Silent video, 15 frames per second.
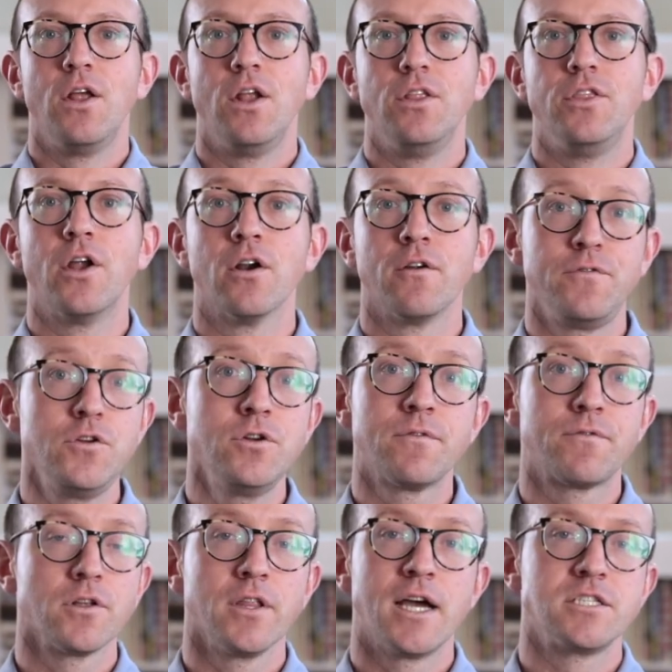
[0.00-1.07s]
There are a few
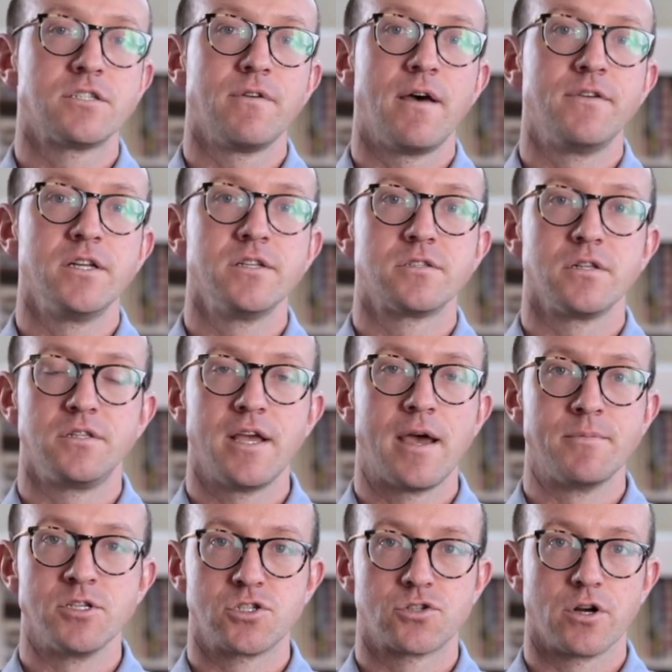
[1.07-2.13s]
different lines of evidence that
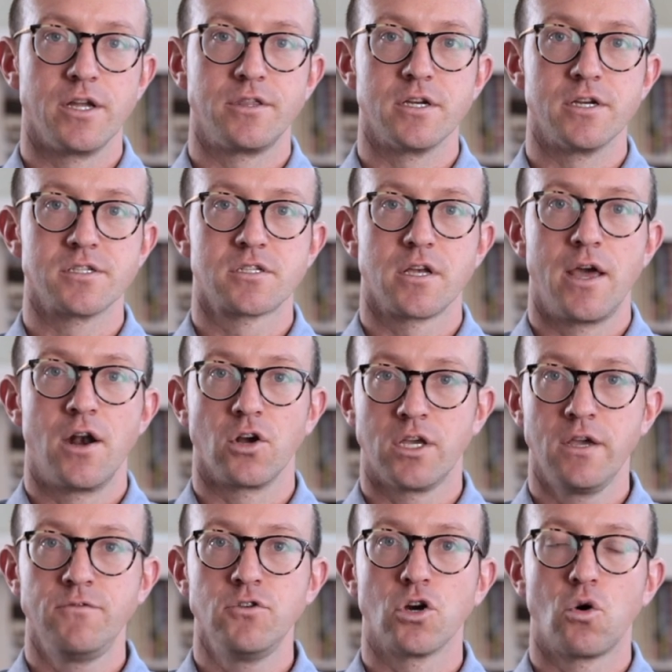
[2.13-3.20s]
demonstrate this, and I'll
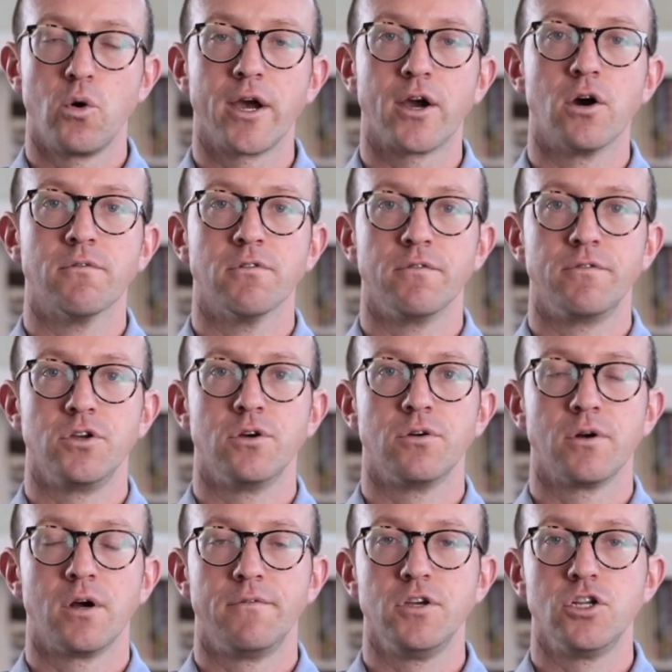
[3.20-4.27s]
give you a quick
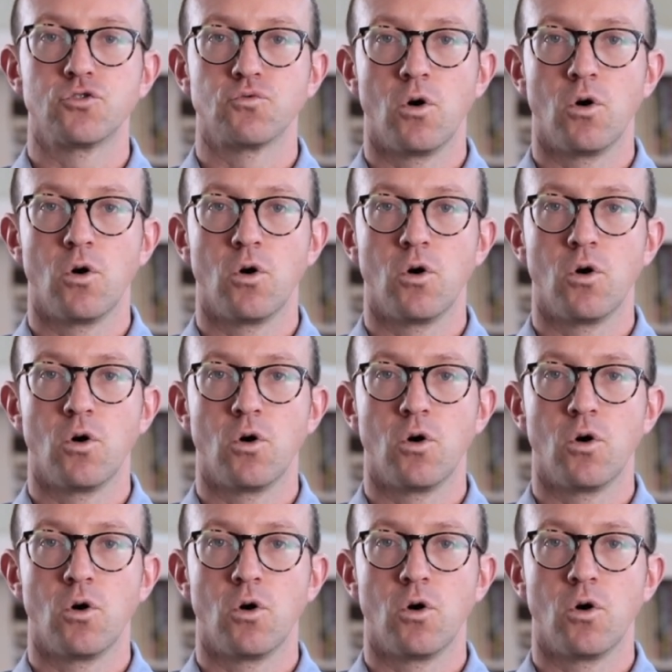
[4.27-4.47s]
overview of each